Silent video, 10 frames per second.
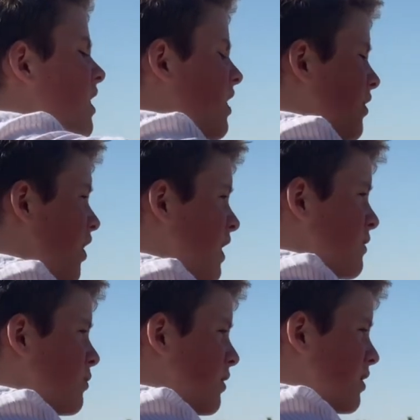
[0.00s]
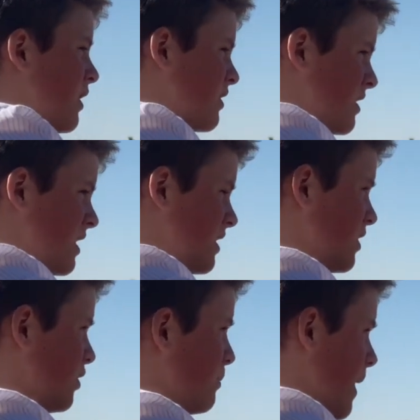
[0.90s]
Crosman 160 to
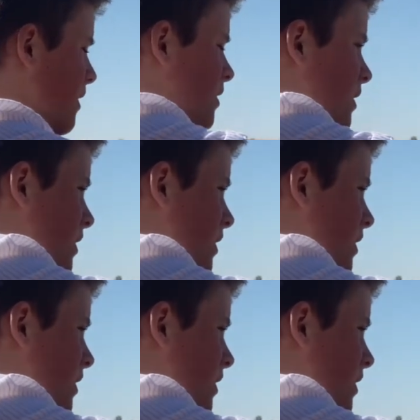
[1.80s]
do better